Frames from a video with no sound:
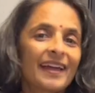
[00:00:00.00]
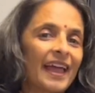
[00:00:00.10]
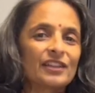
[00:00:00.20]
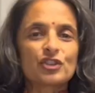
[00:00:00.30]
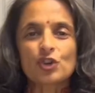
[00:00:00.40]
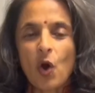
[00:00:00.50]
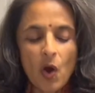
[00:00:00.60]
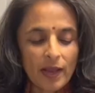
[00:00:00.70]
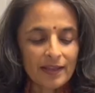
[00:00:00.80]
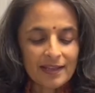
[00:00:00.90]

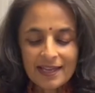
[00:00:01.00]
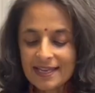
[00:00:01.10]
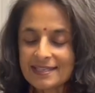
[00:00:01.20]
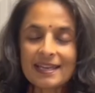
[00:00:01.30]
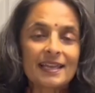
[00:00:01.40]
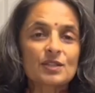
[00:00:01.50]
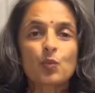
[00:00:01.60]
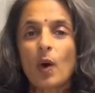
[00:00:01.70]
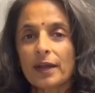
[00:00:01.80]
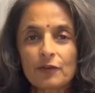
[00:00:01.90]
enjoy. It tastes
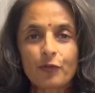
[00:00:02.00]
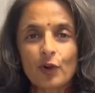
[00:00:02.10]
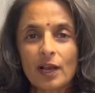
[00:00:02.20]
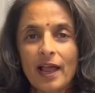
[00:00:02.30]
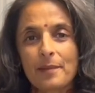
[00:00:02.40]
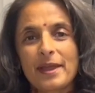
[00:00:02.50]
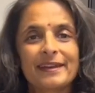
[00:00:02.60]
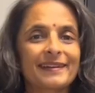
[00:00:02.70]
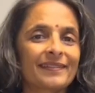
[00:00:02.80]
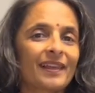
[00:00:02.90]
wonderful. I made
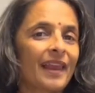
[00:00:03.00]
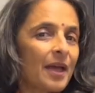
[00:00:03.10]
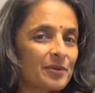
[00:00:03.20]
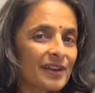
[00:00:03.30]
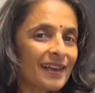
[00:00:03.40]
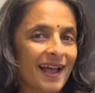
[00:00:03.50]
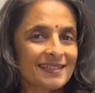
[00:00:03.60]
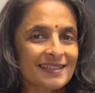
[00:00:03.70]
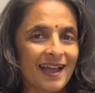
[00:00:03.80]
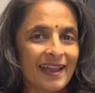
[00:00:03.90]
it at the library
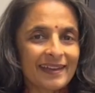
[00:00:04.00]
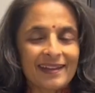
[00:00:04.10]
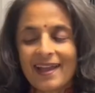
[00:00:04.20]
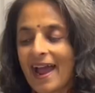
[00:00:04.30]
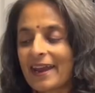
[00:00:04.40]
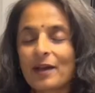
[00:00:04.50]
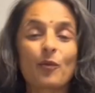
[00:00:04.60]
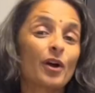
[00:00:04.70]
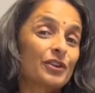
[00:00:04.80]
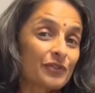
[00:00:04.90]
last night and I
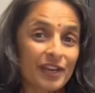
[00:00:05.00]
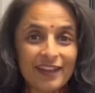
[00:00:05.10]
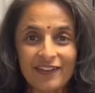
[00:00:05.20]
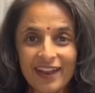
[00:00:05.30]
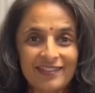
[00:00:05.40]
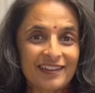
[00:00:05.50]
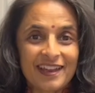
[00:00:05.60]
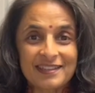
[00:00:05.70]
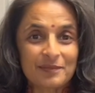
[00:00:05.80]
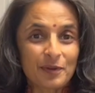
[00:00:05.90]
want to recreate the
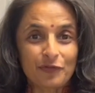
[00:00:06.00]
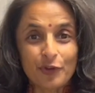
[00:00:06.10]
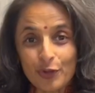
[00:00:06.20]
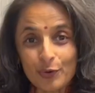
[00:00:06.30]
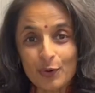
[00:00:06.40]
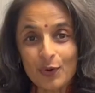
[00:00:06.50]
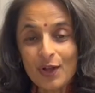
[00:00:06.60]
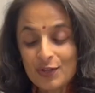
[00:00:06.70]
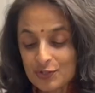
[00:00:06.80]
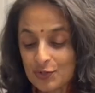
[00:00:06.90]
recipe for you,
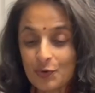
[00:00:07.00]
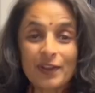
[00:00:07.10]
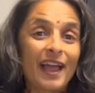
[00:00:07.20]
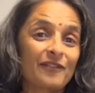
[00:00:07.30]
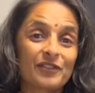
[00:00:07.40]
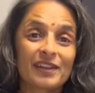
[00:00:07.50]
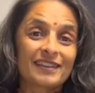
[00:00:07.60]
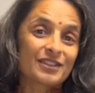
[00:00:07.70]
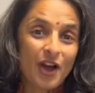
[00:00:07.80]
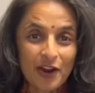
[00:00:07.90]
so we have
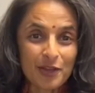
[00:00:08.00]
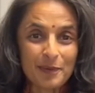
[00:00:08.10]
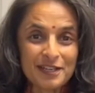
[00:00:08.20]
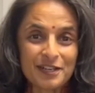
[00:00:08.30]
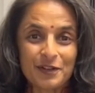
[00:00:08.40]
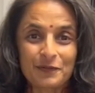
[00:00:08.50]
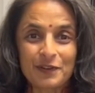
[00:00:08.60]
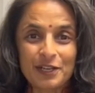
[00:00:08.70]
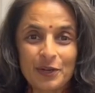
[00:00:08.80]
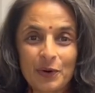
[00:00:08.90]
it documented on
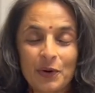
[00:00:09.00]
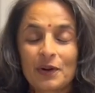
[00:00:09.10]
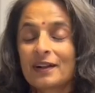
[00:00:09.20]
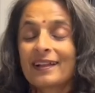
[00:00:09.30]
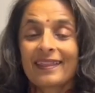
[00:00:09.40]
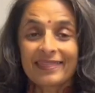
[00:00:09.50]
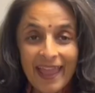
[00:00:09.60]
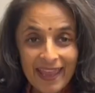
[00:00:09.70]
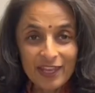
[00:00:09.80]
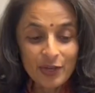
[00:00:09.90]
video.
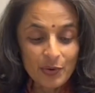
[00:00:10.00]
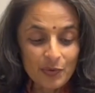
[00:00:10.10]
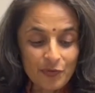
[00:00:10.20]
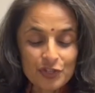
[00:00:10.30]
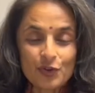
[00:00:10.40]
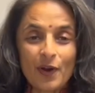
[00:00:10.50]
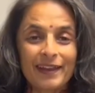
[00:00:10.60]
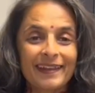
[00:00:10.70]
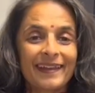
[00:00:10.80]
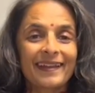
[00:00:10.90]
Thank you for
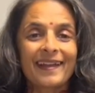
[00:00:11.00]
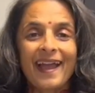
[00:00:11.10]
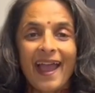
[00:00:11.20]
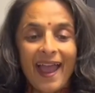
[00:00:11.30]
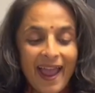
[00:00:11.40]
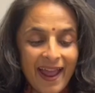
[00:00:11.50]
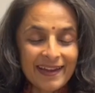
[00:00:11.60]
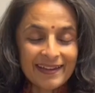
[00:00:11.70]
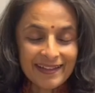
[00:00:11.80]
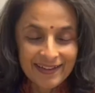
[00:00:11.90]
joining
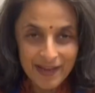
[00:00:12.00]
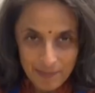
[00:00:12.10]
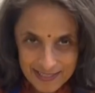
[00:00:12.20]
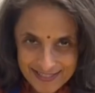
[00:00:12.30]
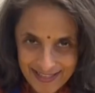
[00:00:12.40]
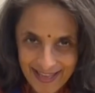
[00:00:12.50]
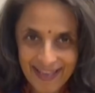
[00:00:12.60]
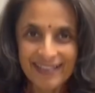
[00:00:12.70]
and namaste.